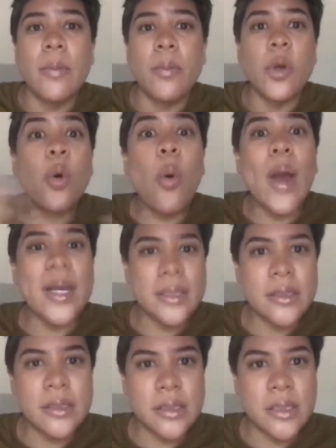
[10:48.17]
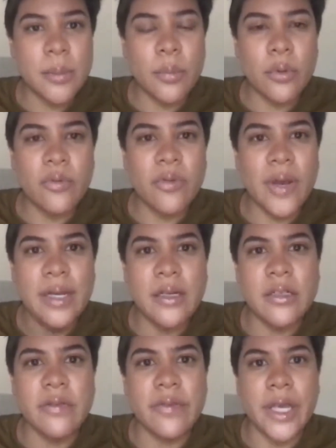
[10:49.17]
request to see proof
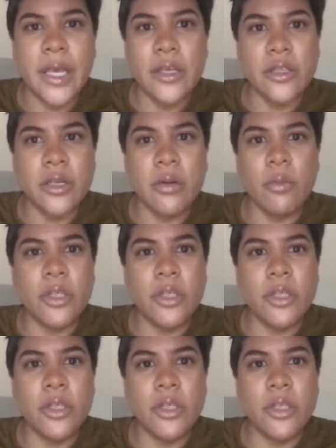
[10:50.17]
identification,